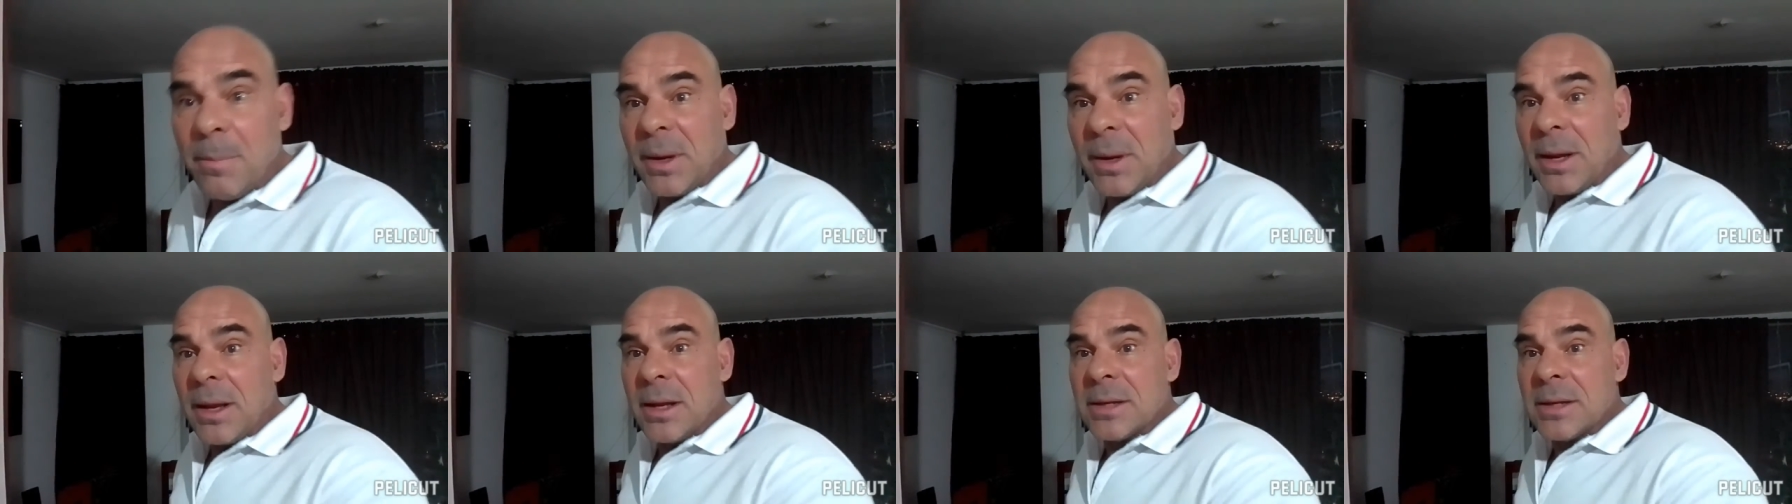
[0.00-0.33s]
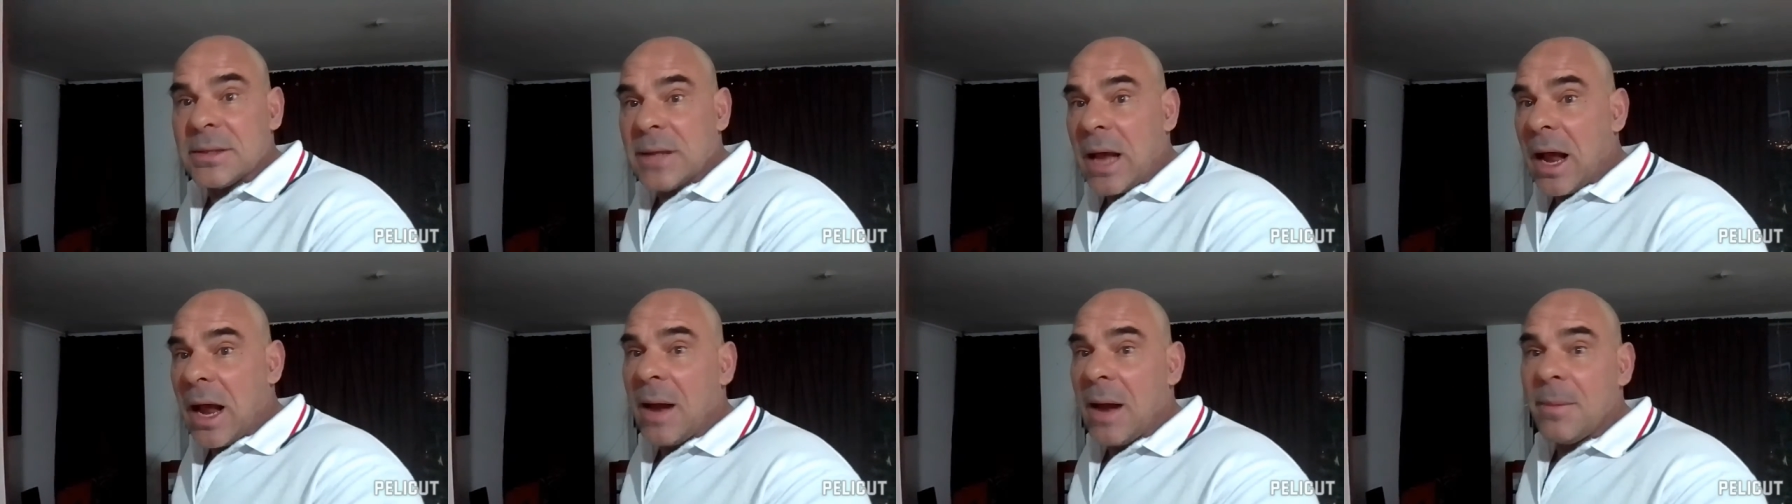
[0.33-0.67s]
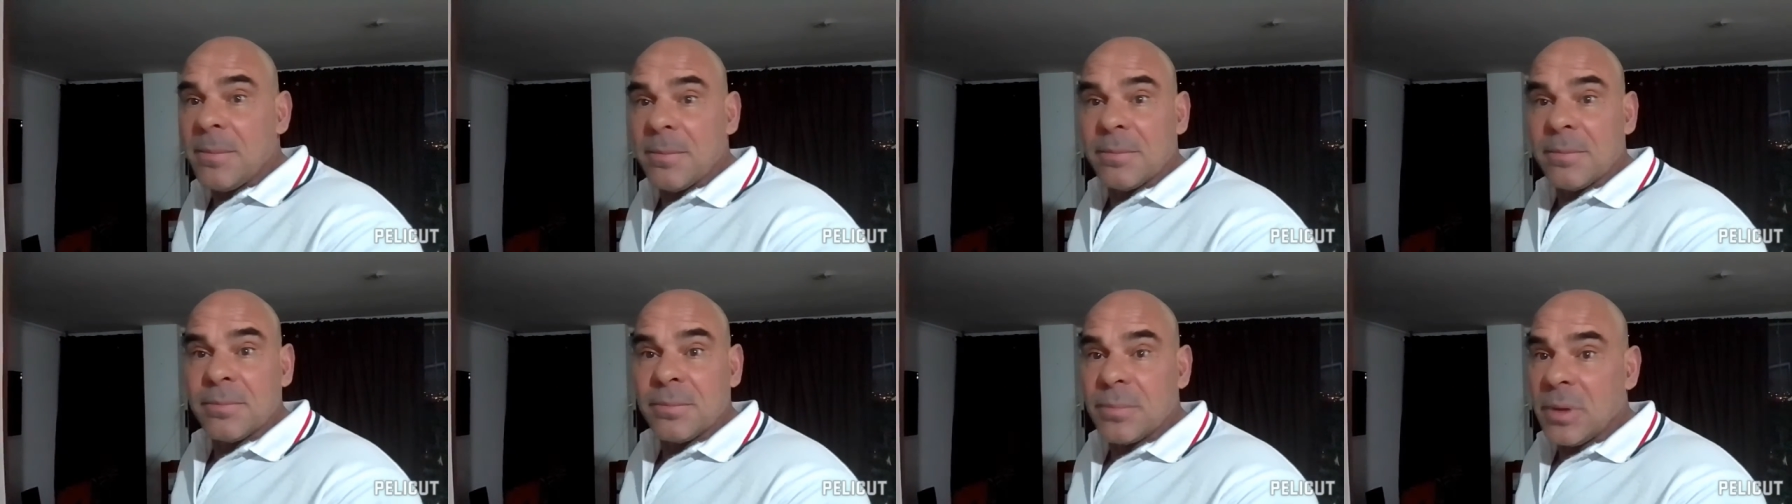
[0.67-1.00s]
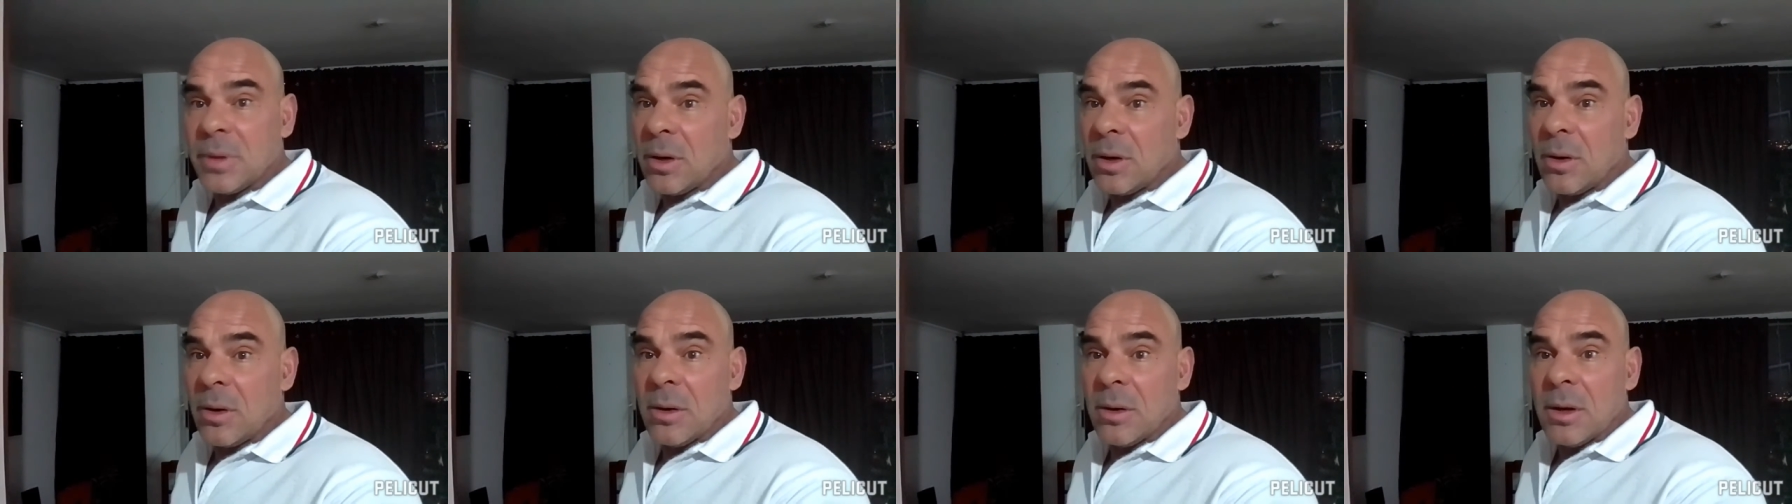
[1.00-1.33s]
because I'm
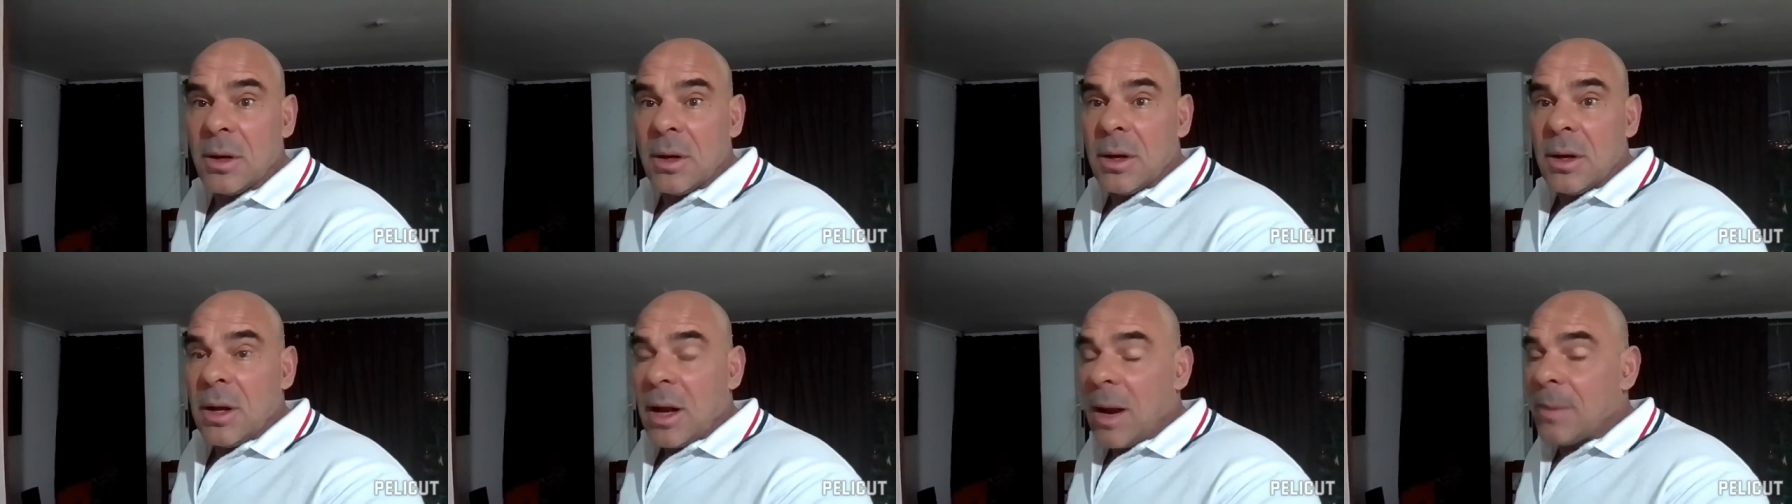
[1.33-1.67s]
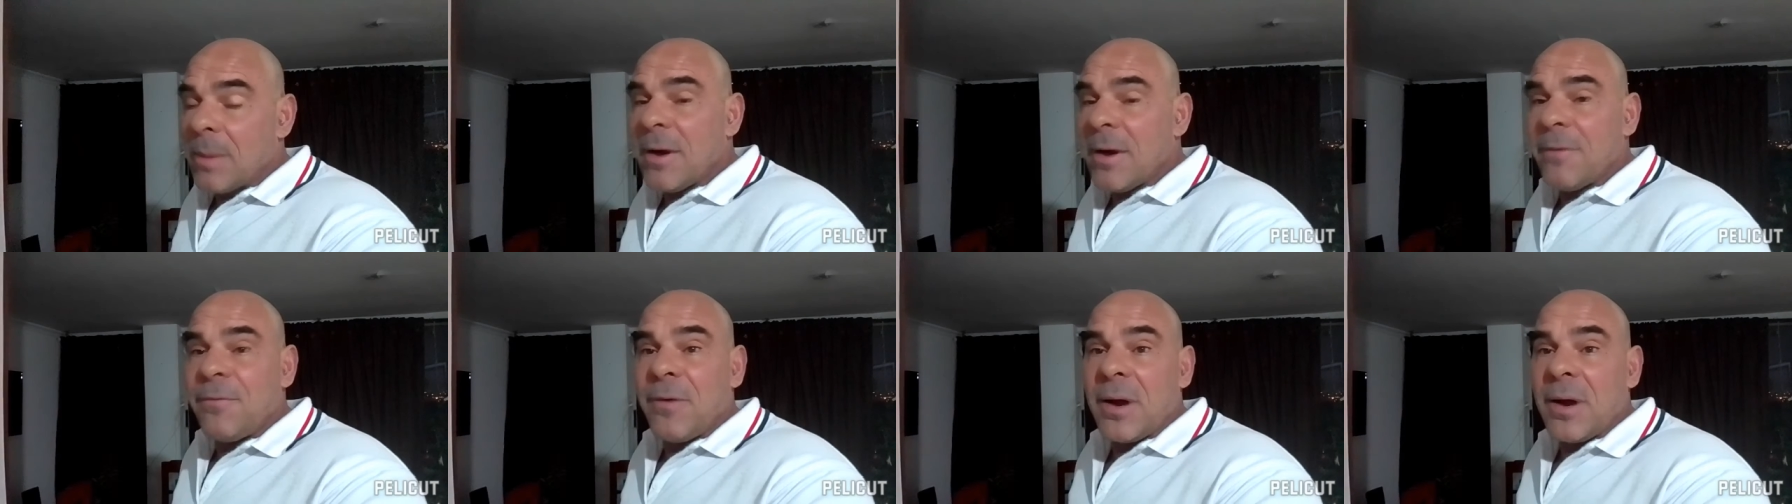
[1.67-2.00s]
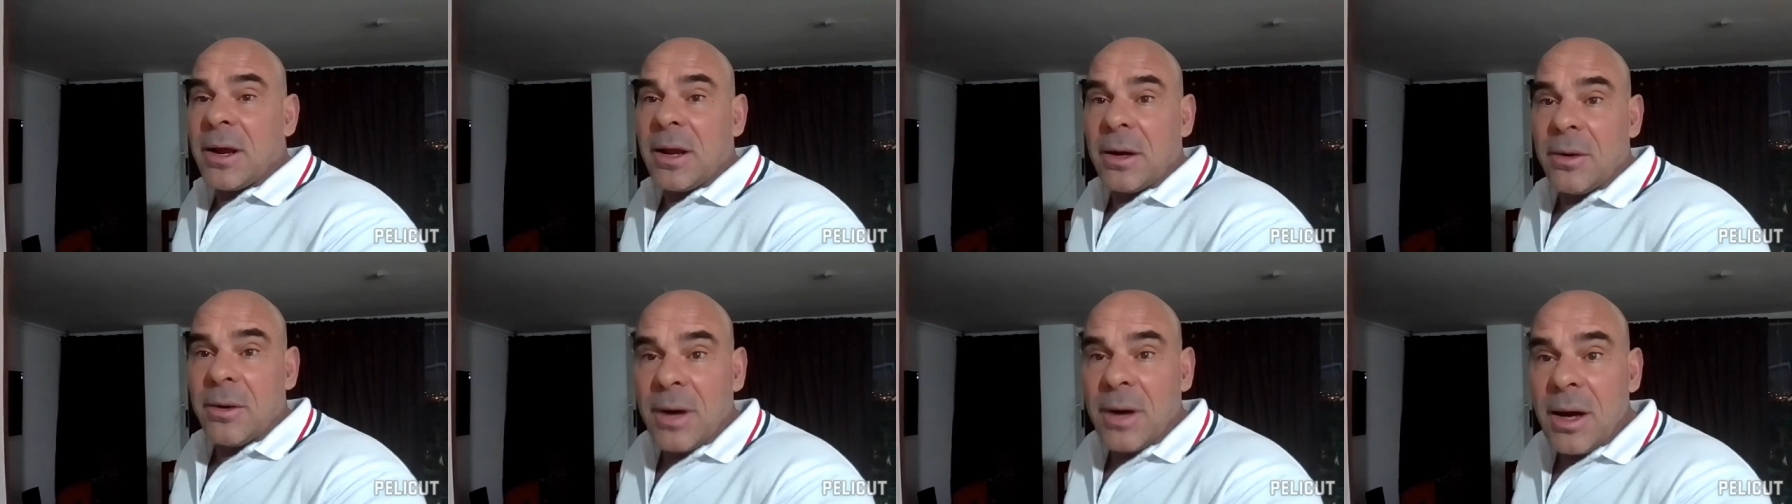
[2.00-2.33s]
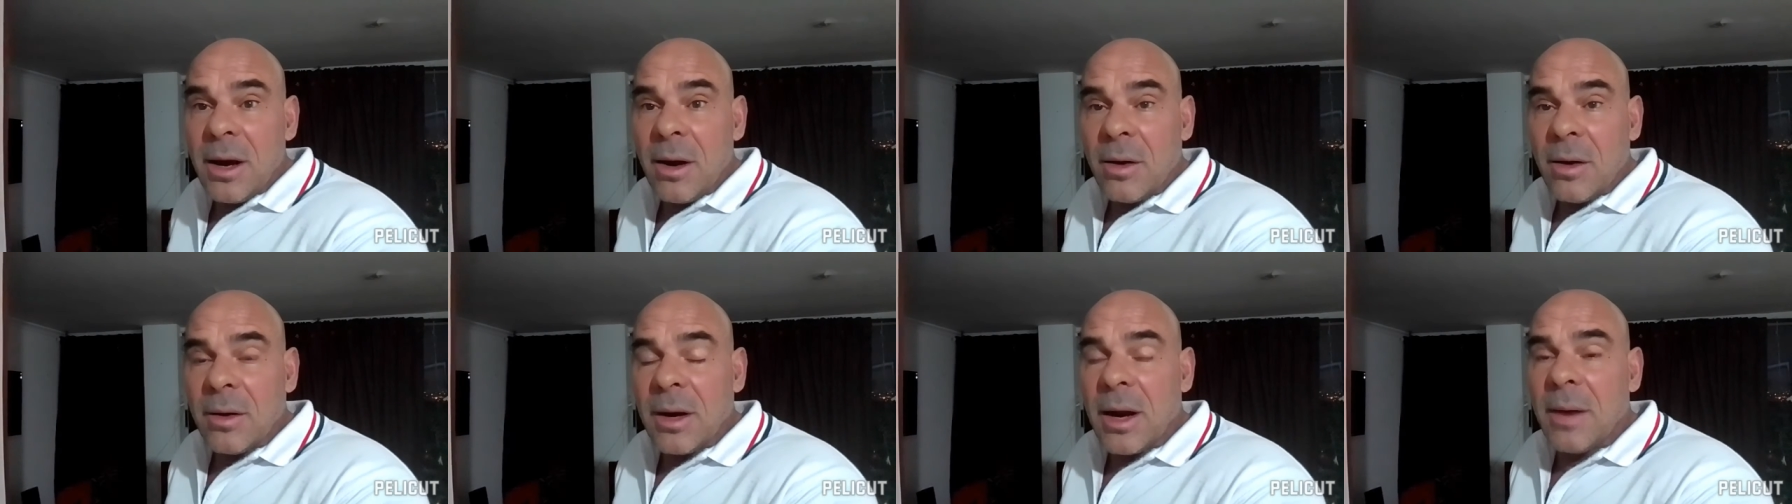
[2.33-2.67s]
not fucking
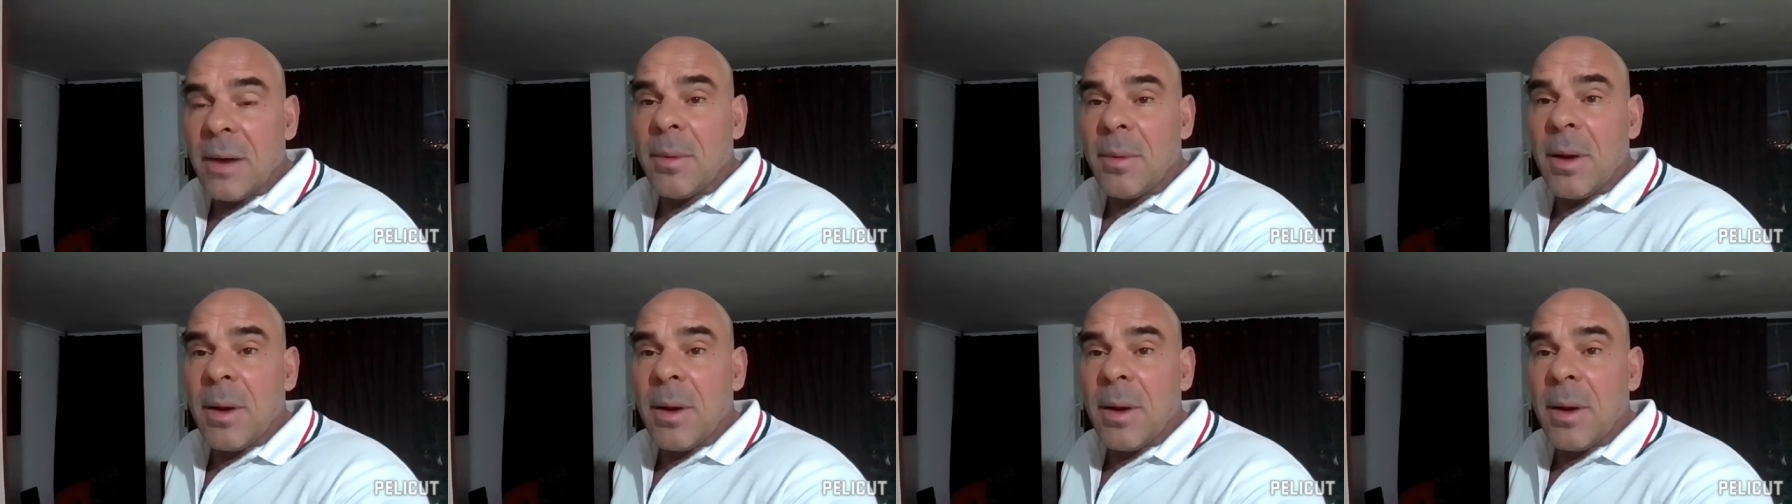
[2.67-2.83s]
around.